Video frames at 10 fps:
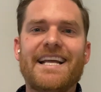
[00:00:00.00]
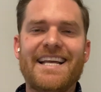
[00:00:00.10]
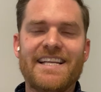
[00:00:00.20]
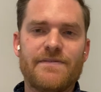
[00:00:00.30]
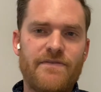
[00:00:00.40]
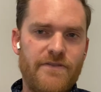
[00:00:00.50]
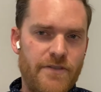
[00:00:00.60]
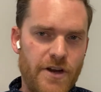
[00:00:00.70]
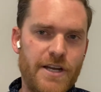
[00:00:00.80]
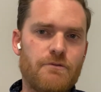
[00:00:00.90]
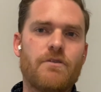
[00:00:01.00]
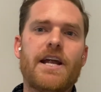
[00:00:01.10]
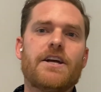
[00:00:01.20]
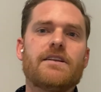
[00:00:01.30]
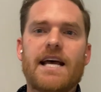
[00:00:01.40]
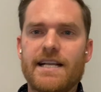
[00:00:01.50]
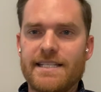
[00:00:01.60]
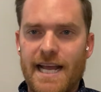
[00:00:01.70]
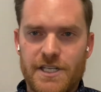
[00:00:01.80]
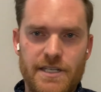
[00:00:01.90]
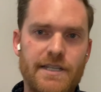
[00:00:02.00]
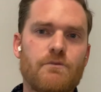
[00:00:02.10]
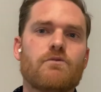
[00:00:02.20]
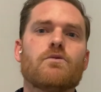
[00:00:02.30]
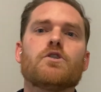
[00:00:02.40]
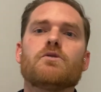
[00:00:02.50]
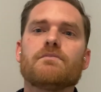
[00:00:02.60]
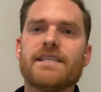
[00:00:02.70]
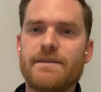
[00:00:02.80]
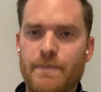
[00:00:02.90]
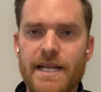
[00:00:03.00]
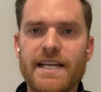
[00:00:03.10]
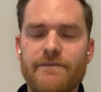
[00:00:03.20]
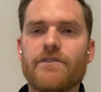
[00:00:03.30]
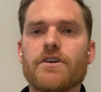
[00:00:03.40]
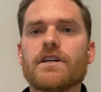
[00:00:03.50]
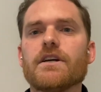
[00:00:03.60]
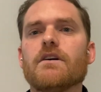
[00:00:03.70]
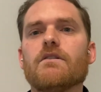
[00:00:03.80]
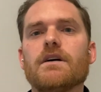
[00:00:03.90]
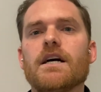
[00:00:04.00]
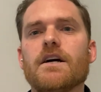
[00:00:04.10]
it's very rare that it's actually room spinning vertigo.